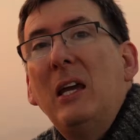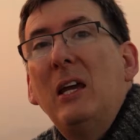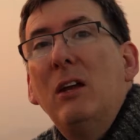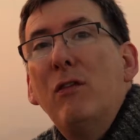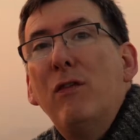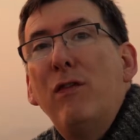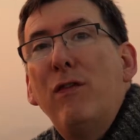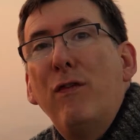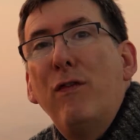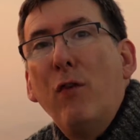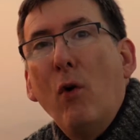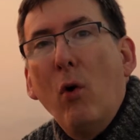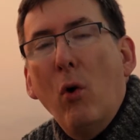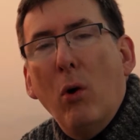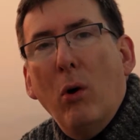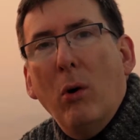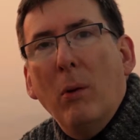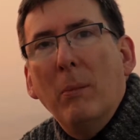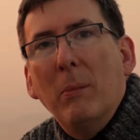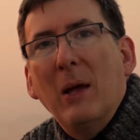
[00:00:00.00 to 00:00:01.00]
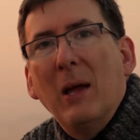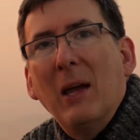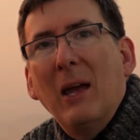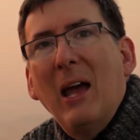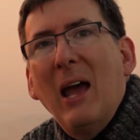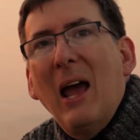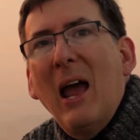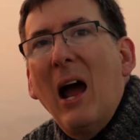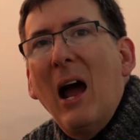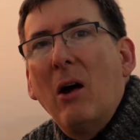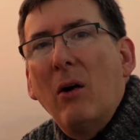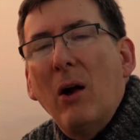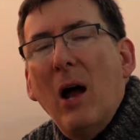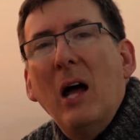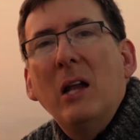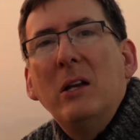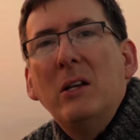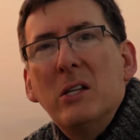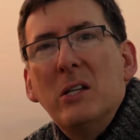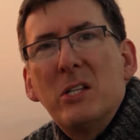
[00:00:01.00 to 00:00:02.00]
inform our
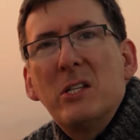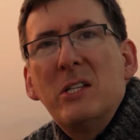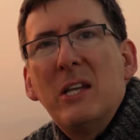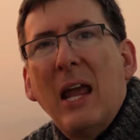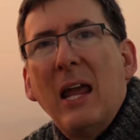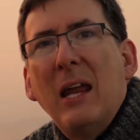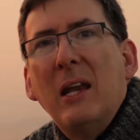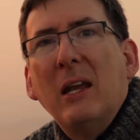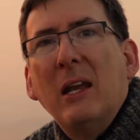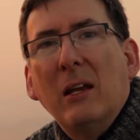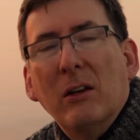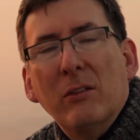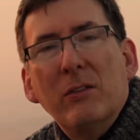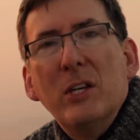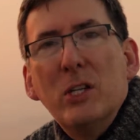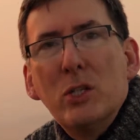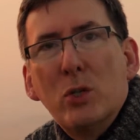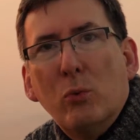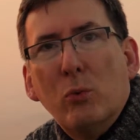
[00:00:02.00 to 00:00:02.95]
understanding of his